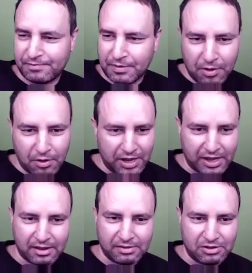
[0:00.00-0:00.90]

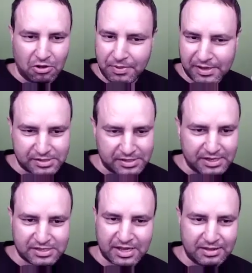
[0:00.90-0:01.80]
promoting your
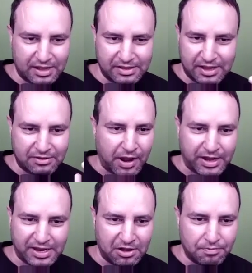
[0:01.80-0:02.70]
business and
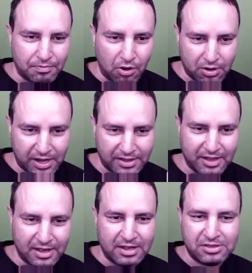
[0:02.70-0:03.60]
writing your book and